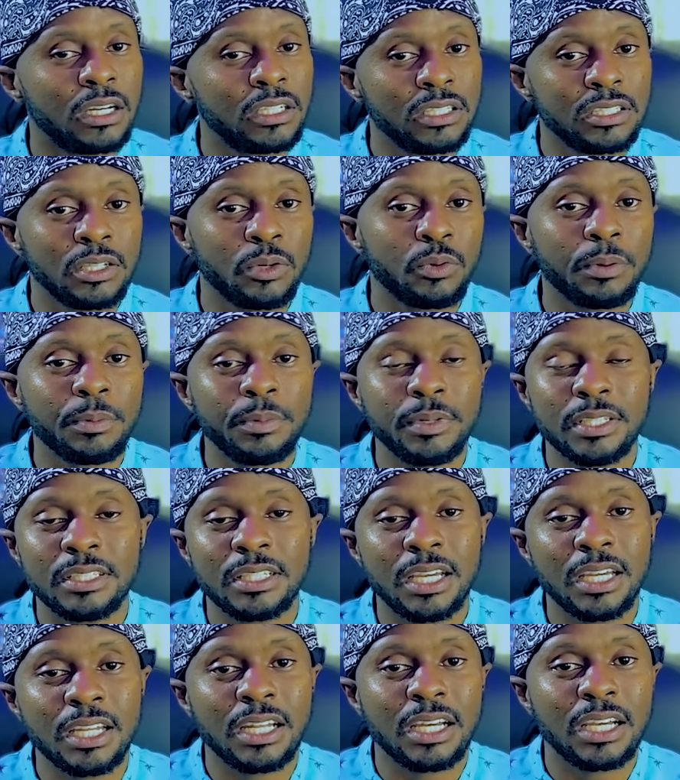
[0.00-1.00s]
he's a web
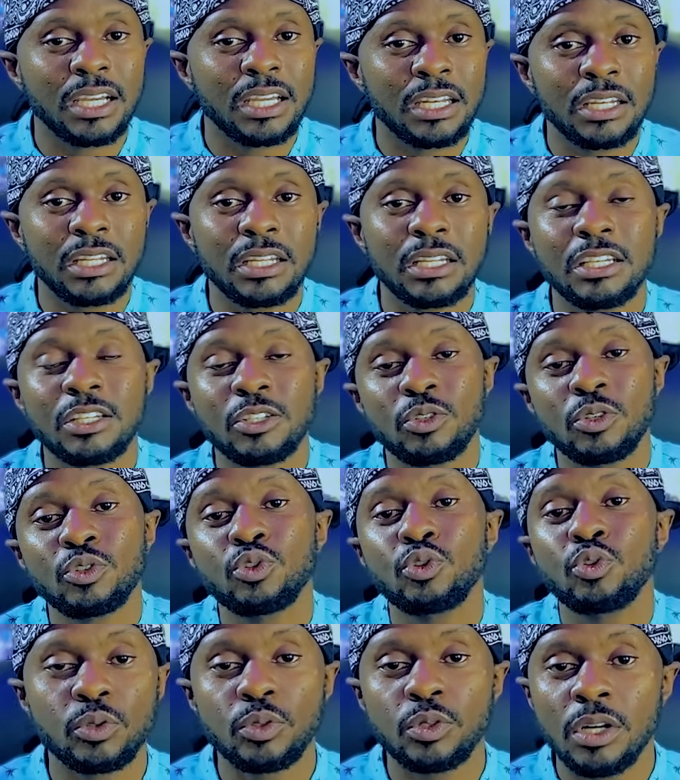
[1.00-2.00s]
designer and he's
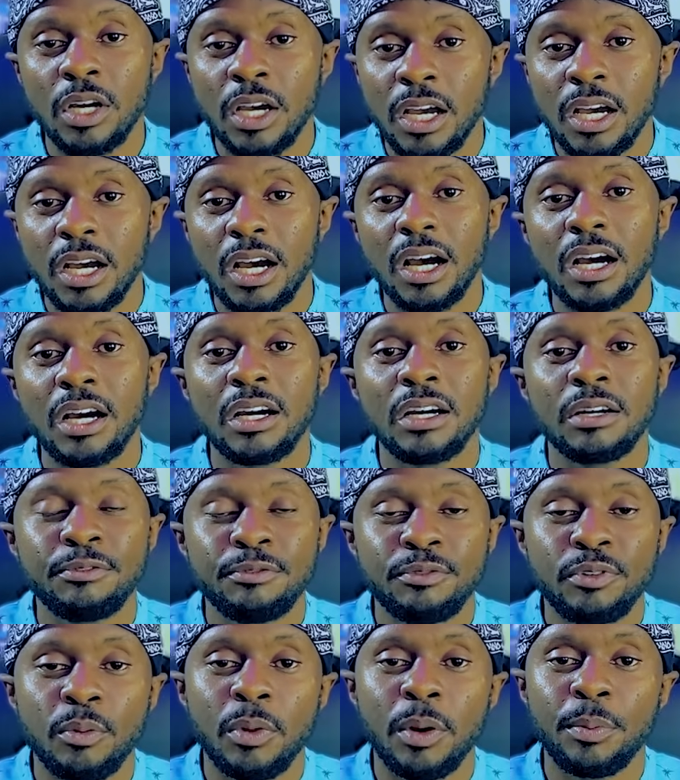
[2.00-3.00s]
also a
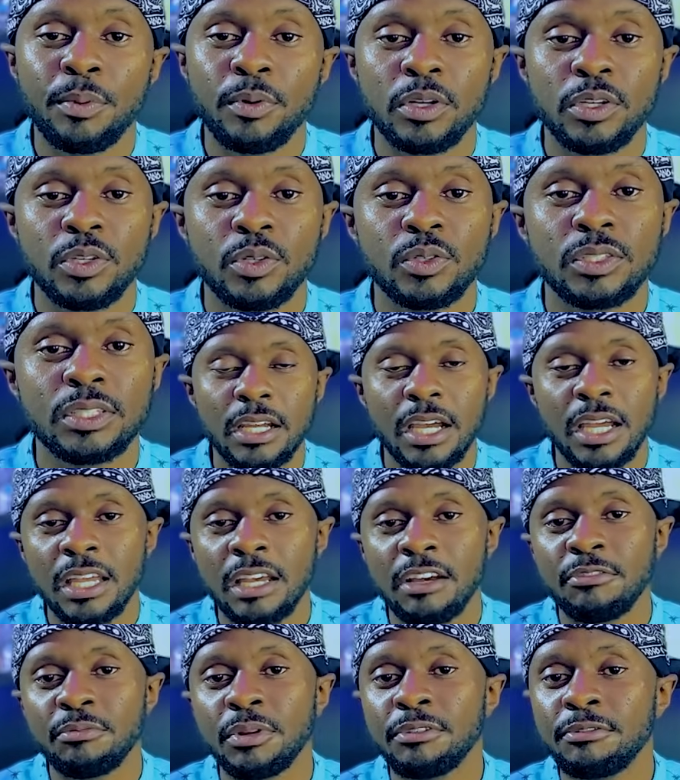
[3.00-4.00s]
former producer. I
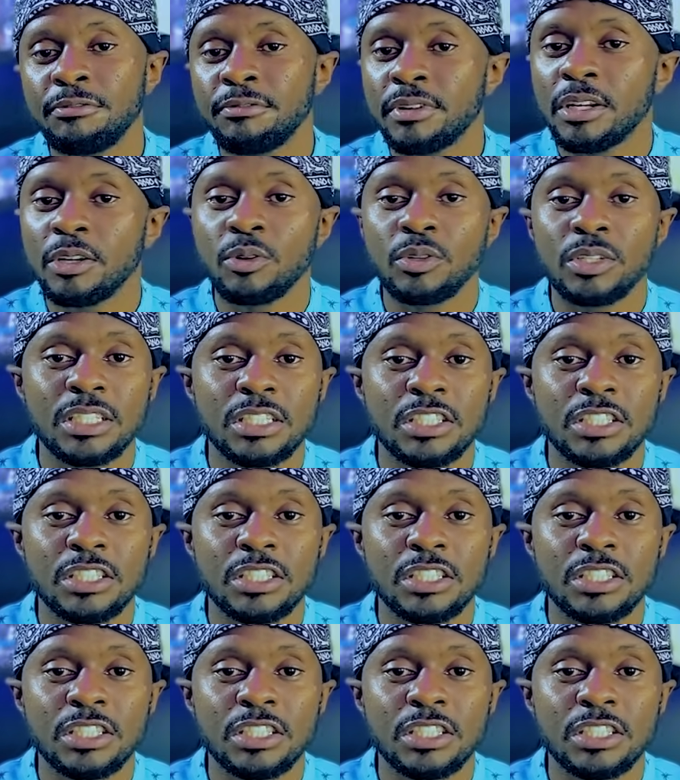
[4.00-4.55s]
have my friend Oti